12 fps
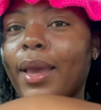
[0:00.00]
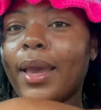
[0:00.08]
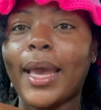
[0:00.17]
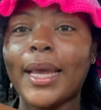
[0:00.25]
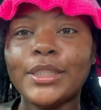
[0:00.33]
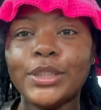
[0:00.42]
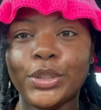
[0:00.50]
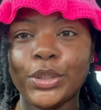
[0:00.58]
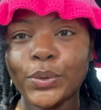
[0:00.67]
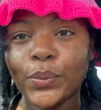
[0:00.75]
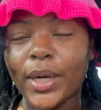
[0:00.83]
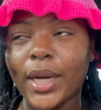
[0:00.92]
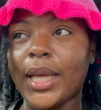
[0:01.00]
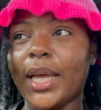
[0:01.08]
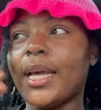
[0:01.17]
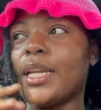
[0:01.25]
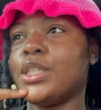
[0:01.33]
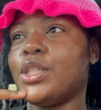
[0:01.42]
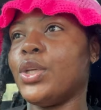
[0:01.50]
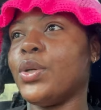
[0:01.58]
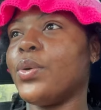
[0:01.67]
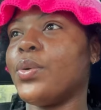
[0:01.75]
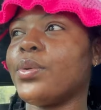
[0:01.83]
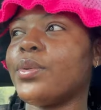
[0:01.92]
and do what I gotta
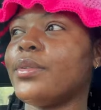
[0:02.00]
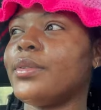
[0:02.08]
do.